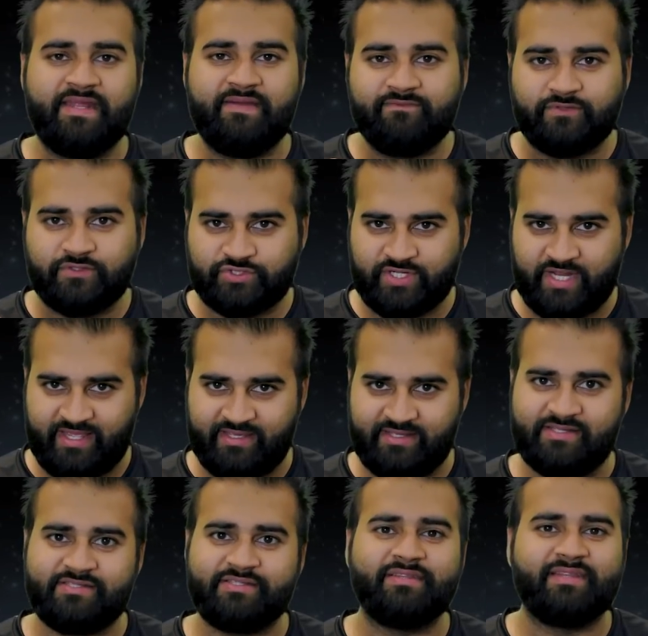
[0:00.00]

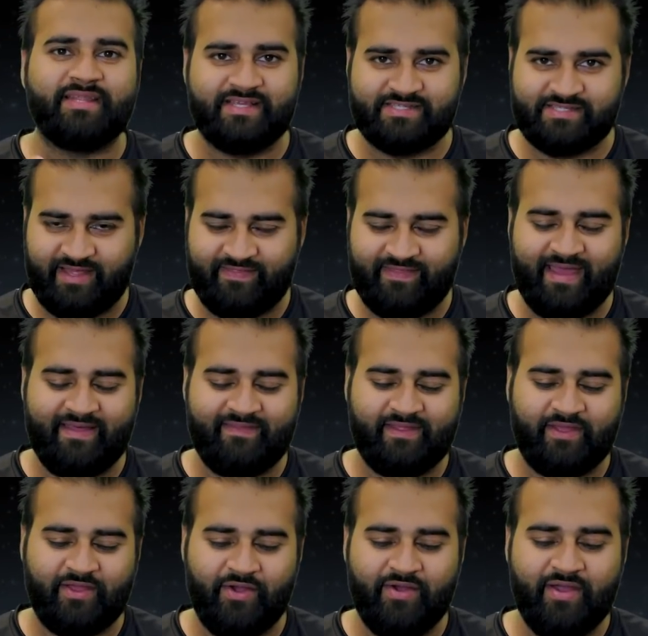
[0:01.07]
infiltrators and things like that, and they
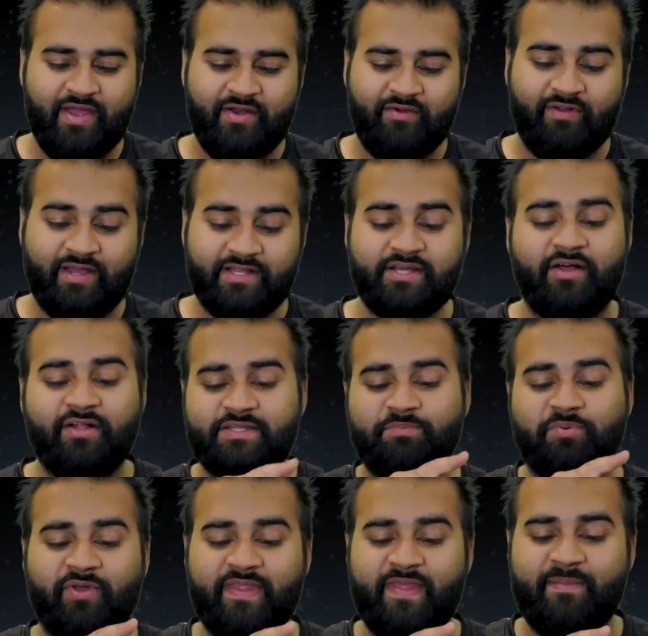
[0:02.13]
go, right, I'll
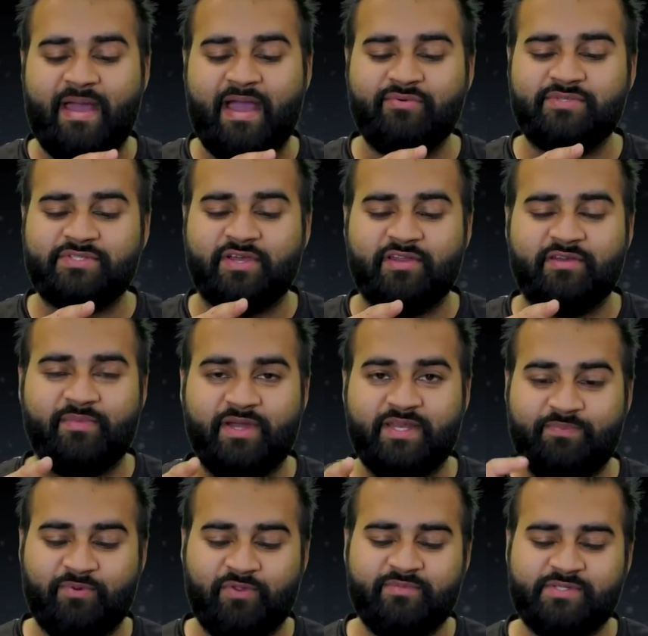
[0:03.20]
deploy them outside of my
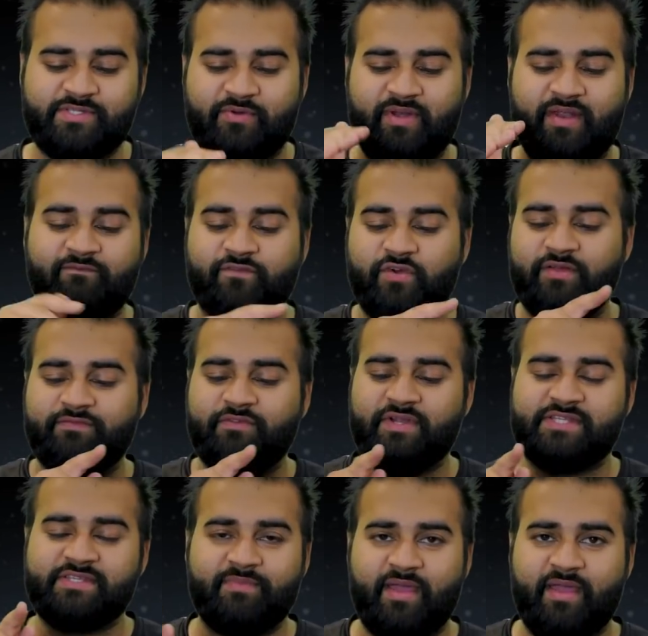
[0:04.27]
deployment zone in front of the
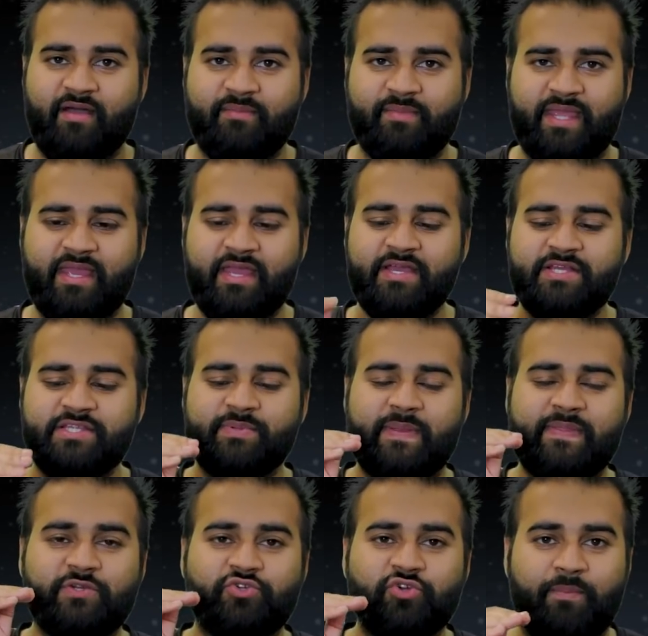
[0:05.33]
rest of my army. So
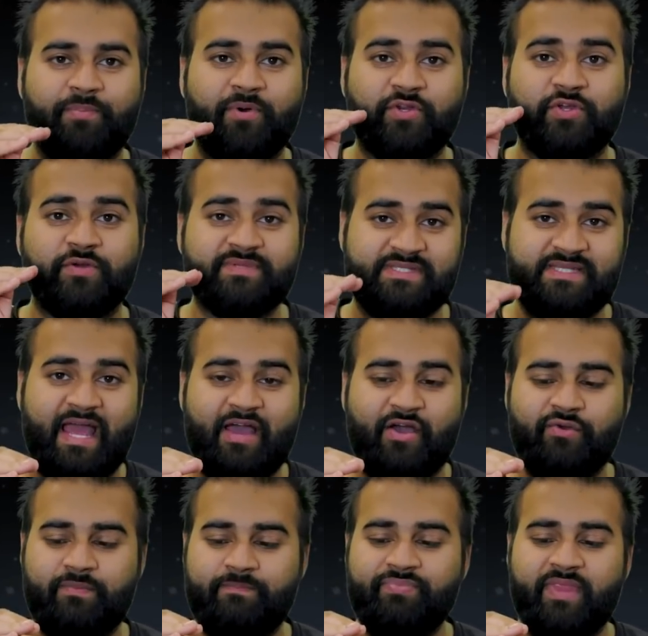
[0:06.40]
when the drop pod comes
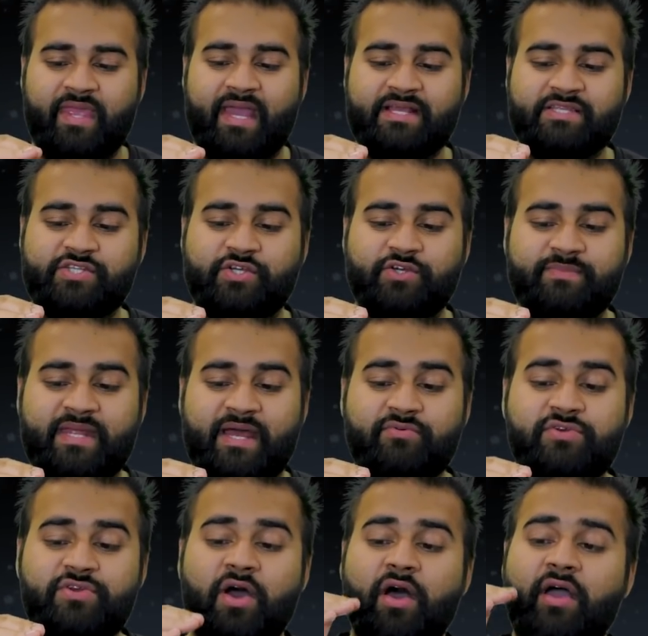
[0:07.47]
down, it has to come
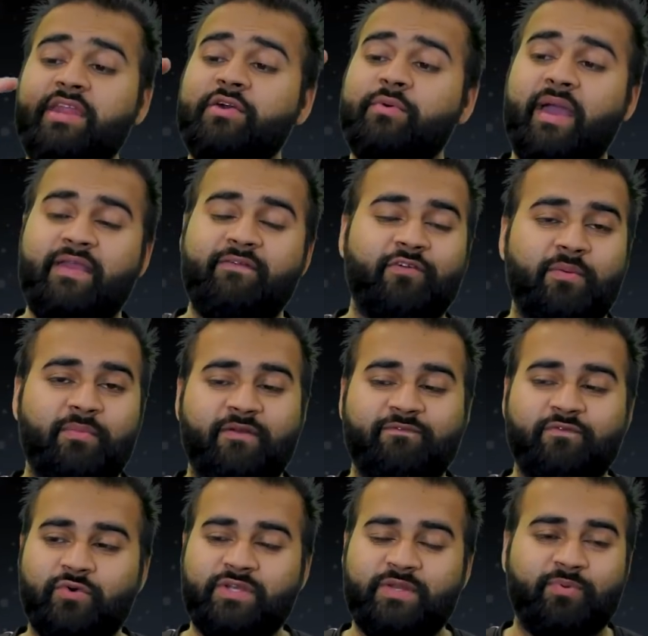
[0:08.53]
down 9 away from my
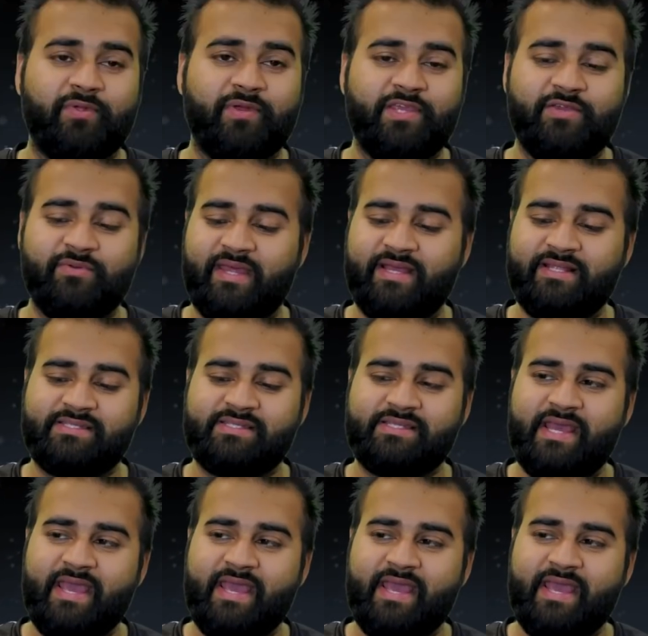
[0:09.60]
4 deploying units,